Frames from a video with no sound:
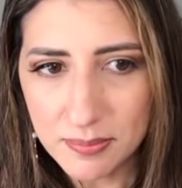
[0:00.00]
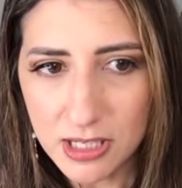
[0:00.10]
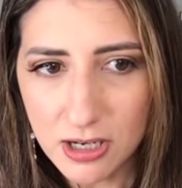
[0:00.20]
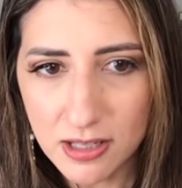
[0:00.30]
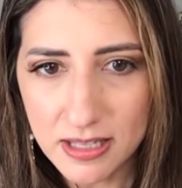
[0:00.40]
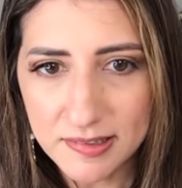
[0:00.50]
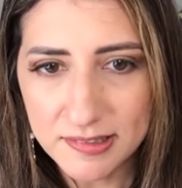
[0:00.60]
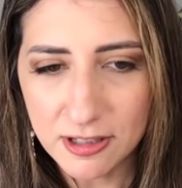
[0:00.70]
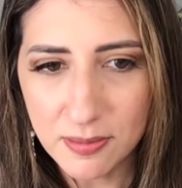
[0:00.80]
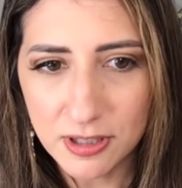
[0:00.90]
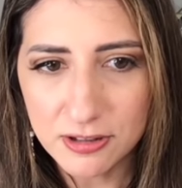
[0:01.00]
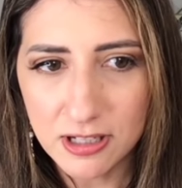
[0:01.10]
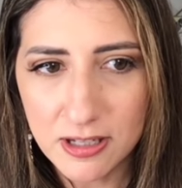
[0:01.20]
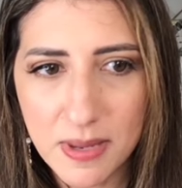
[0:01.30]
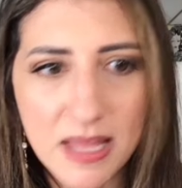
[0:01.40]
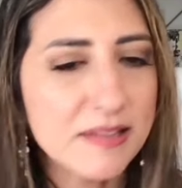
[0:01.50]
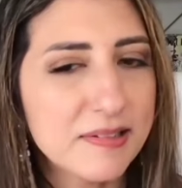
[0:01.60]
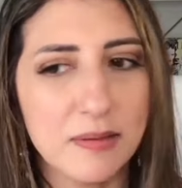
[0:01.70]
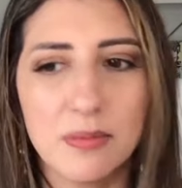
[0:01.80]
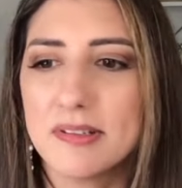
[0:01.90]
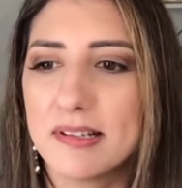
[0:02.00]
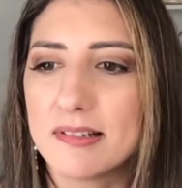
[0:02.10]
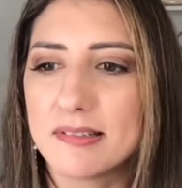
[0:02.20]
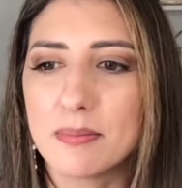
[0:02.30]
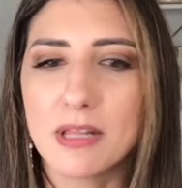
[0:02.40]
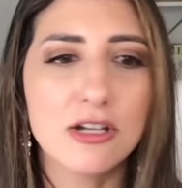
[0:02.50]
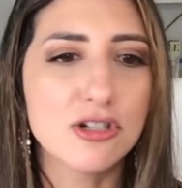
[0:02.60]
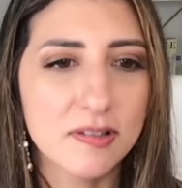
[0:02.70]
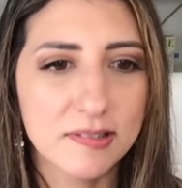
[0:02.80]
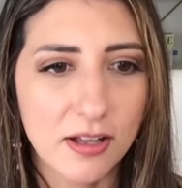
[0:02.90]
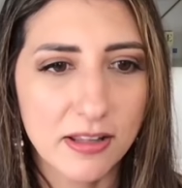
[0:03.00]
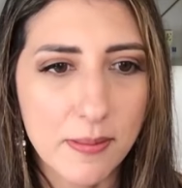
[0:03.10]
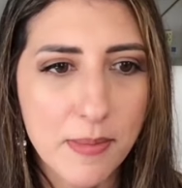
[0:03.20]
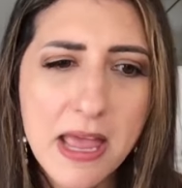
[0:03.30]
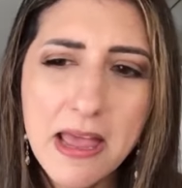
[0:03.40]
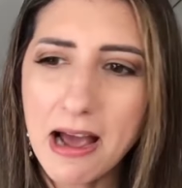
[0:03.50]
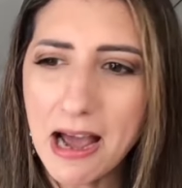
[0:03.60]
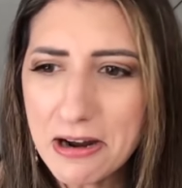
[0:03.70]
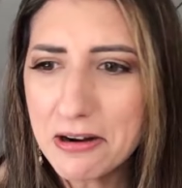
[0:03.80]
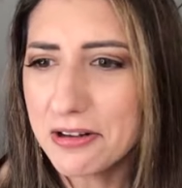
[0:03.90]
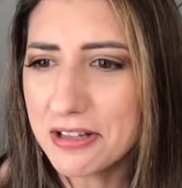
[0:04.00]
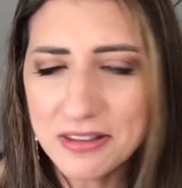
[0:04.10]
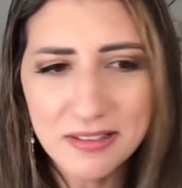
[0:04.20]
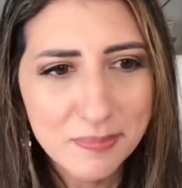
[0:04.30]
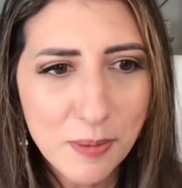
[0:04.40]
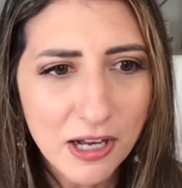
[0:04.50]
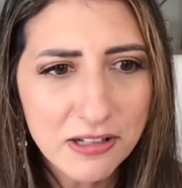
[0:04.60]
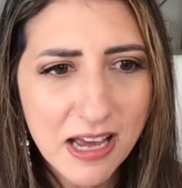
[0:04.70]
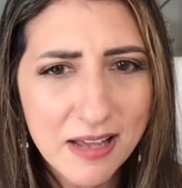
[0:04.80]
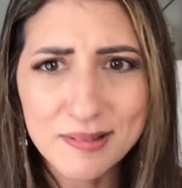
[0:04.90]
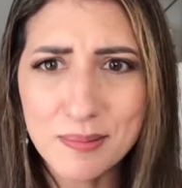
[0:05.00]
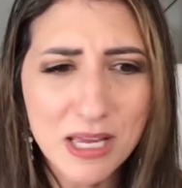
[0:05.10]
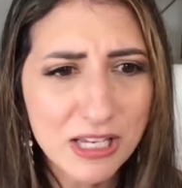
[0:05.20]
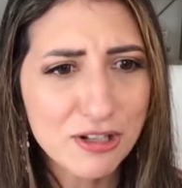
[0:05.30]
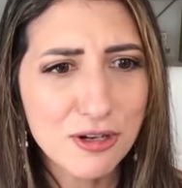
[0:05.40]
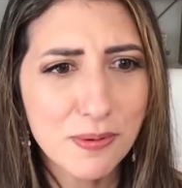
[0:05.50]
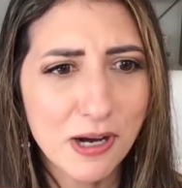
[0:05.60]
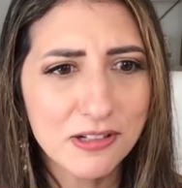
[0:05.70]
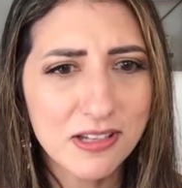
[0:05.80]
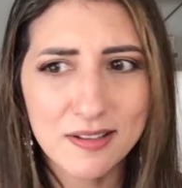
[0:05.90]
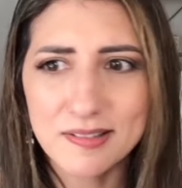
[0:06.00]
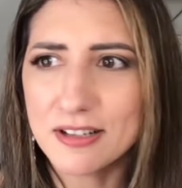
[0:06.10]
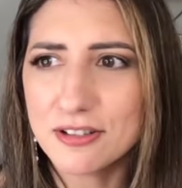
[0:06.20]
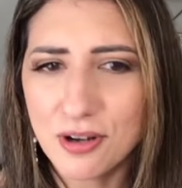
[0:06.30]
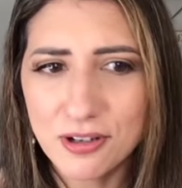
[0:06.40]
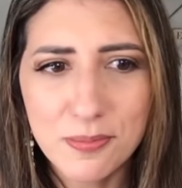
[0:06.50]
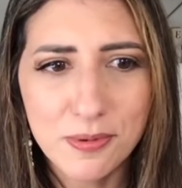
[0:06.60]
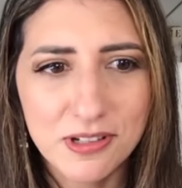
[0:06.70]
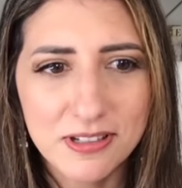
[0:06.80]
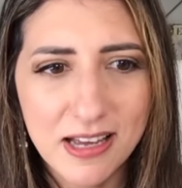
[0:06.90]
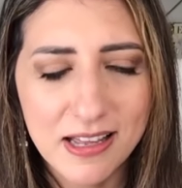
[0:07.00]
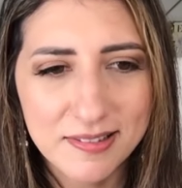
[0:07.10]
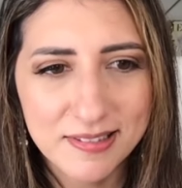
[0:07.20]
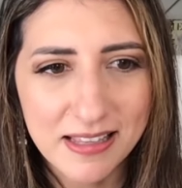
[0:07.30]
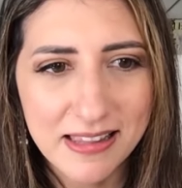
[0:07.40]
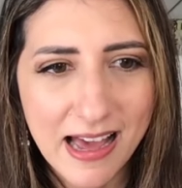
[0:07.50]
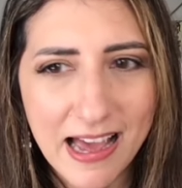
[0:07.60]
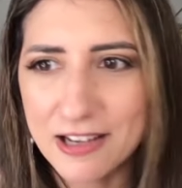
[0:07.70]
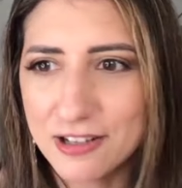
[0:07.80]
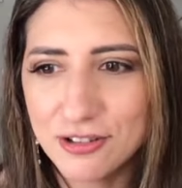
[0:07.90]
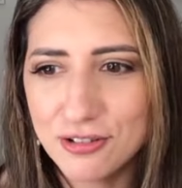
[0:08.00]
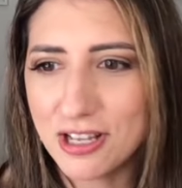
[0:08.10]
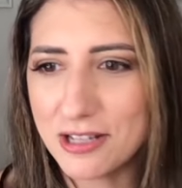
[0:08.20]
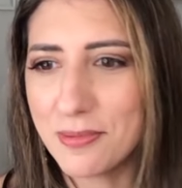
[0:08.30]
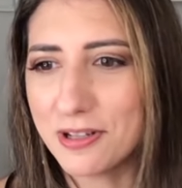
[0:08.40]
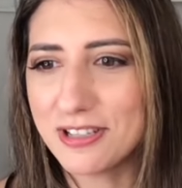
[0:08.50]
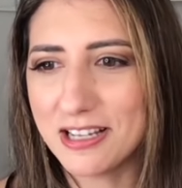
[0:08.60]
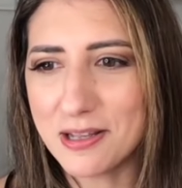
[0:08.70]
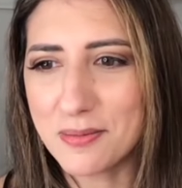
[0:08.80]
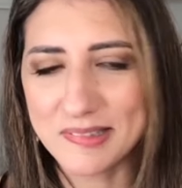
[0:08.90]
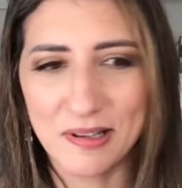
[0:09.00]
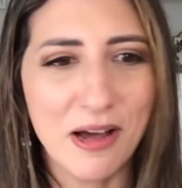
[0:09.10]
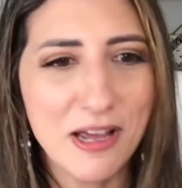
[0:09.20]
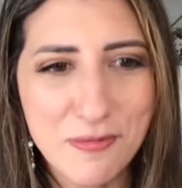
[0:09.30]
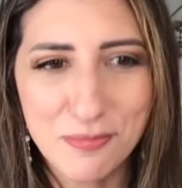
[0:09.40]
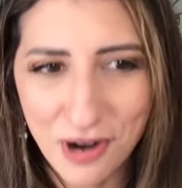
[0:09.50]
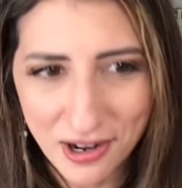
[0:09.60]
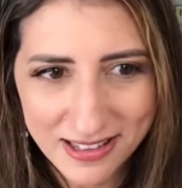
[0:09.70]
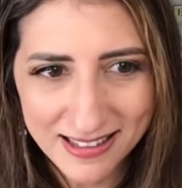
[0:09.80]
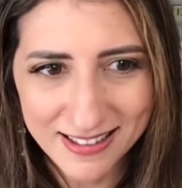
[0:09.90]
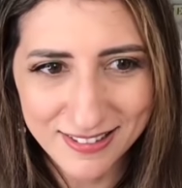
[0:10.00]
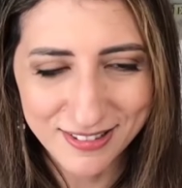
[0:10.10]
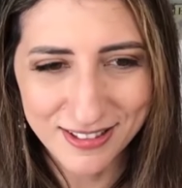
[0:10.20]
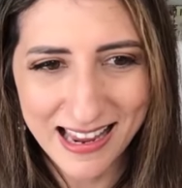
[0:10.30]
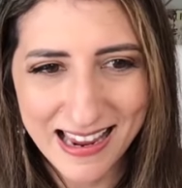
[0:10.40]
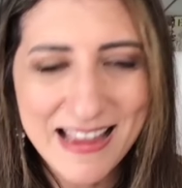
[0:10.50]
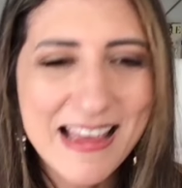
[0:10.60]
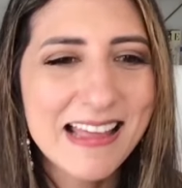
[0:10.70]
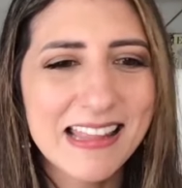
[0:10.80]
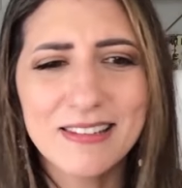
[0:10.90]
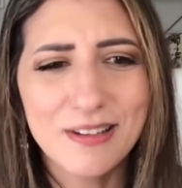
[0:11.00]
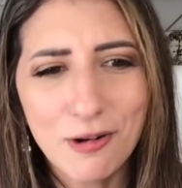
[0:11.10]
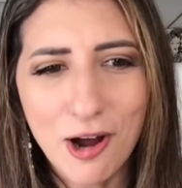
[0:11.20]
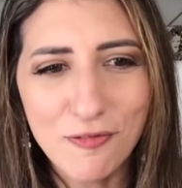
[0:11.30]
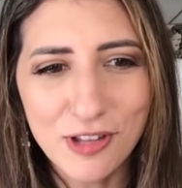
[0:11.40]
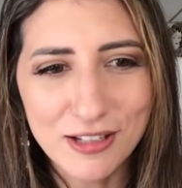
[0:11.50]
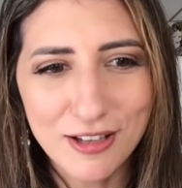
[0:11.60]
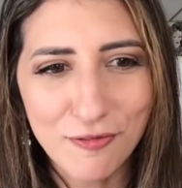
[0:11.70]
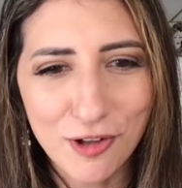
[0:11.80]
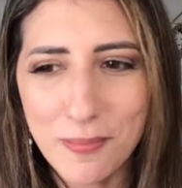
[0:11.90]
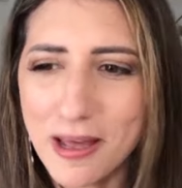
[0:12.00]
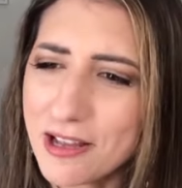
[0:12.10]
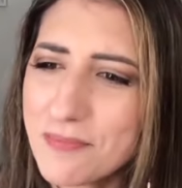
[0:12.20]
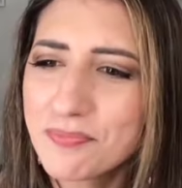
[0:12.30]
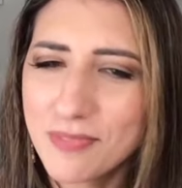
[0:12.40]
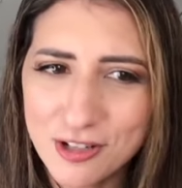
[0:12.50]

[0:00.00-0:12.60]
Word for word: something on that's denim on denim and someone says something, just tell them, I heard on this podcast, the Make It You podcast, that Tannya Bernadette said that I could do denim on denim, so I am rocking this today. That's how confident I feel about it.